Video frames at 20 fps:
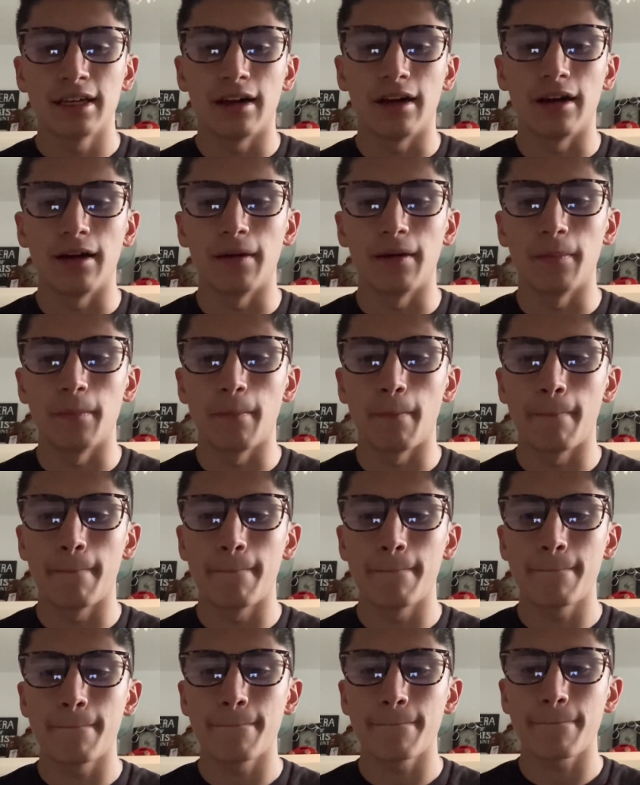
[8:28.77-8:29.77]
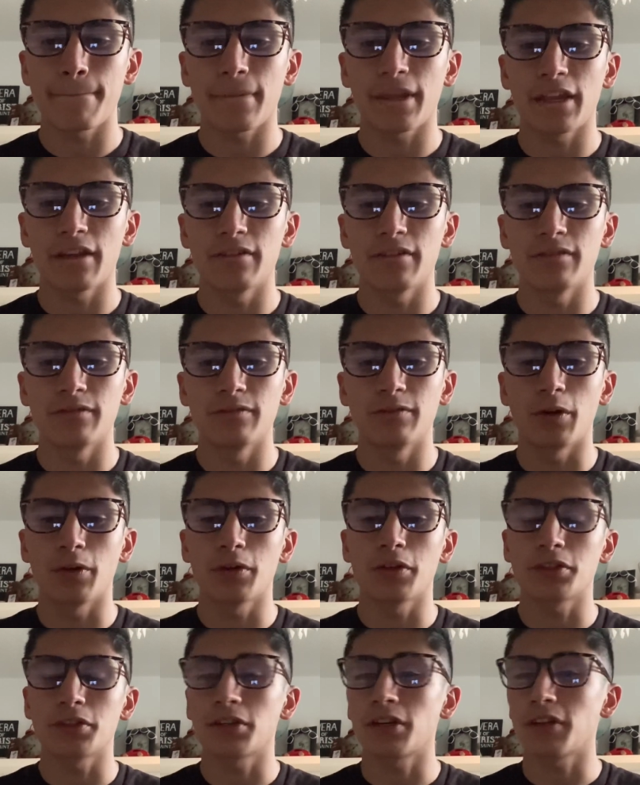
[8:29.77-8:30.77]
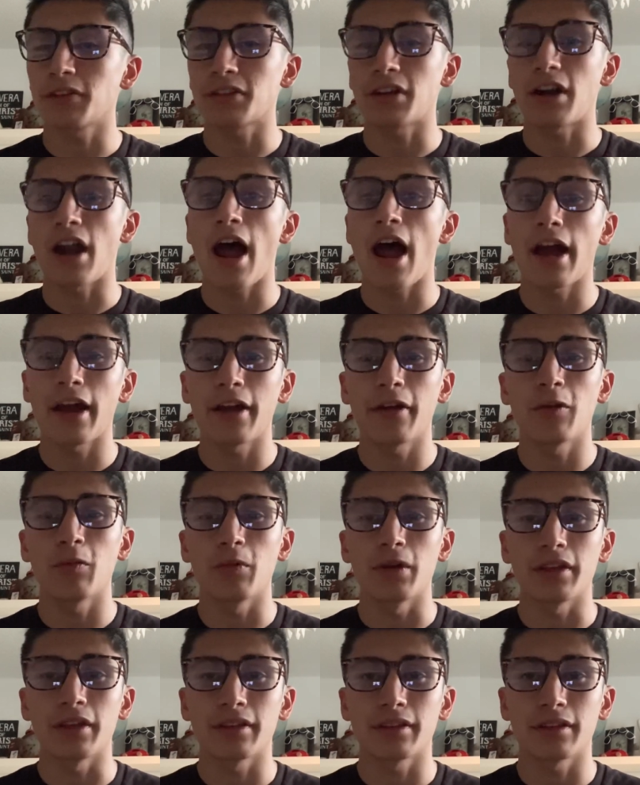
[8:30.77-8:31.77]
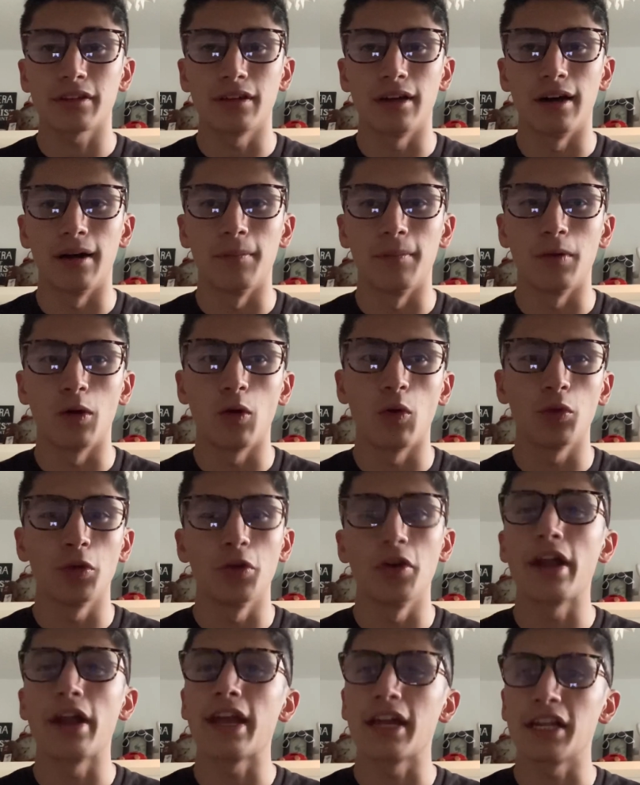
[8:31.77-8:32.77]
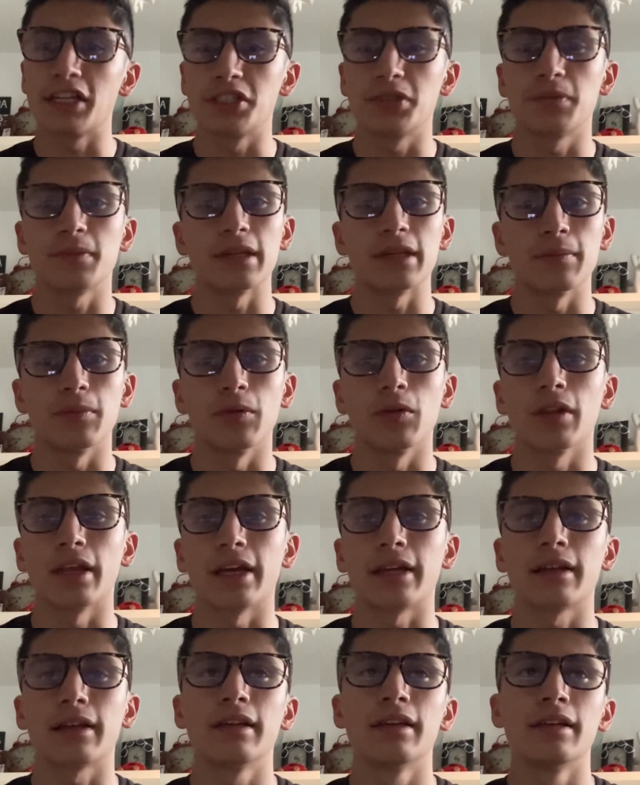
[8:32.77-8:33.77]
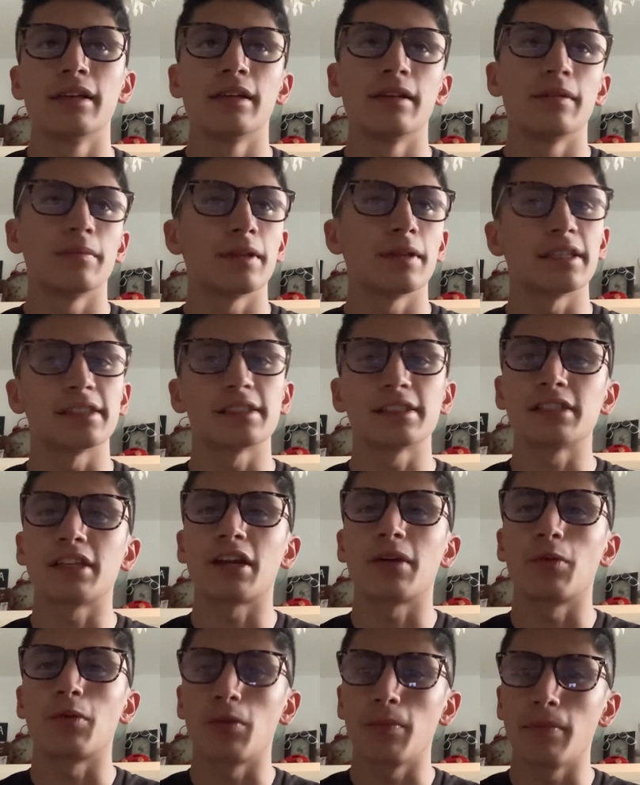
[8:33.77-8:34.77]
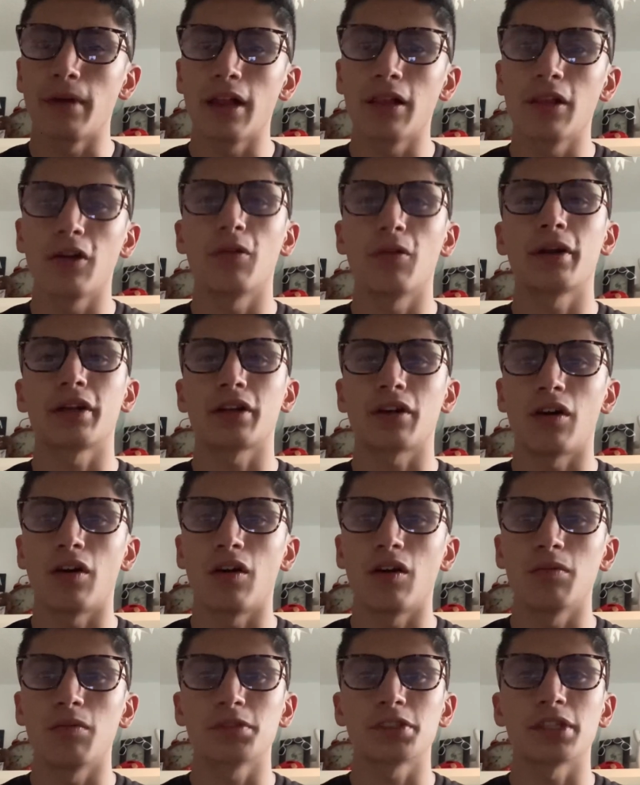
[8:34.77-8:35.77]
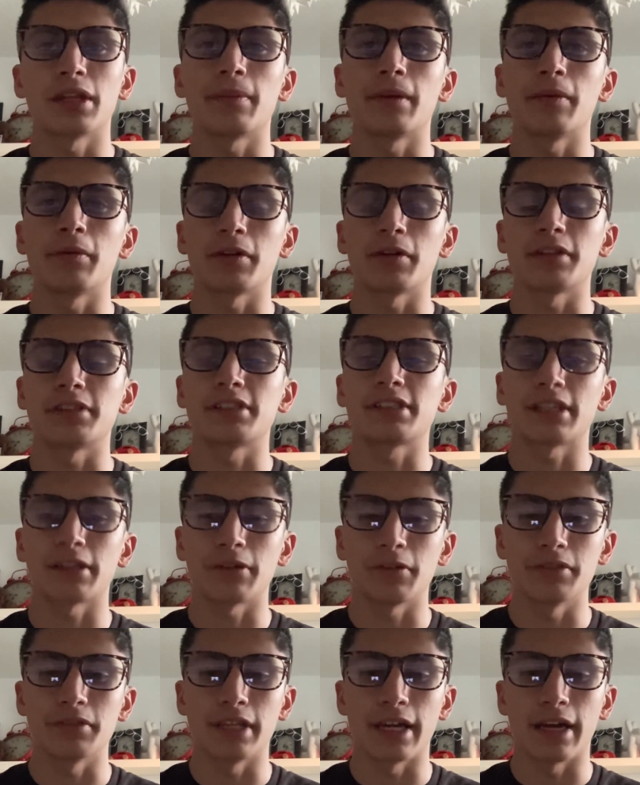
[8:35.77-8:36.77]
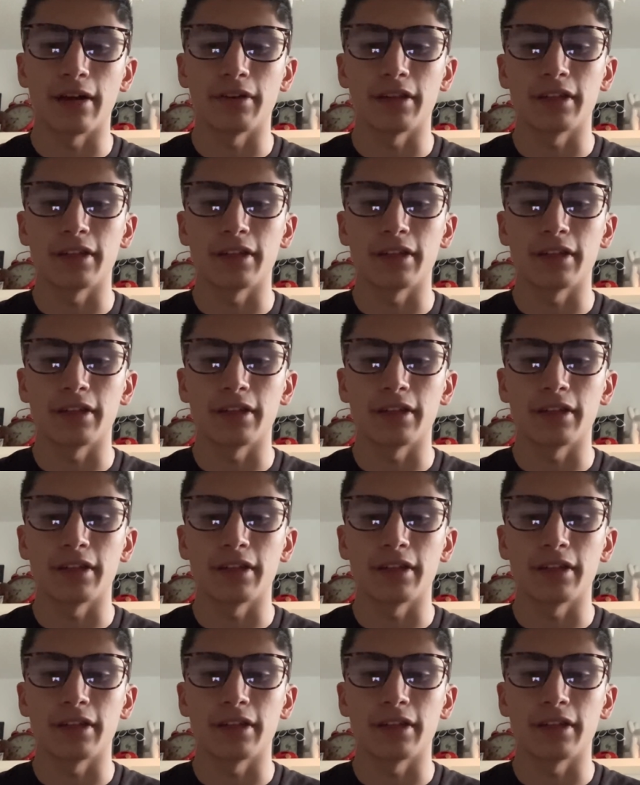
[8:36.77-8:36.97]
voter turnouts are higher with older age people, like places that are more mellow and calm so that people can settle down.